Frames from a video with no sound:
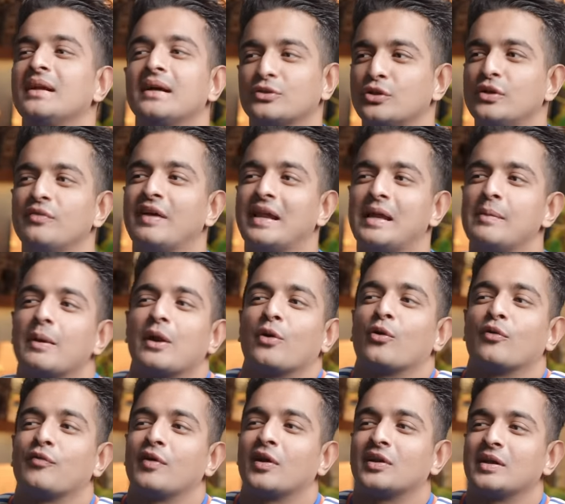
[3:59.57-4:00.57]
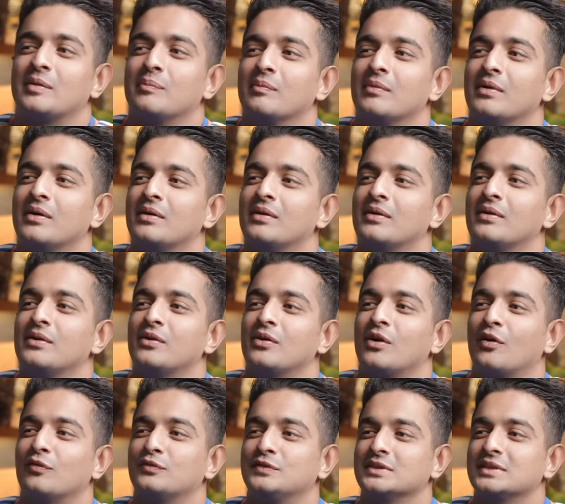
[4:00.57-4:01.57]
are actually very proud of our team, yeah.
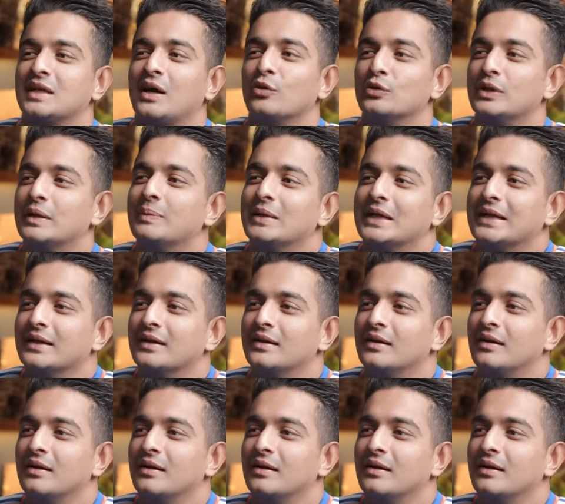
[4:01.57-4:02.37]
of just how they played.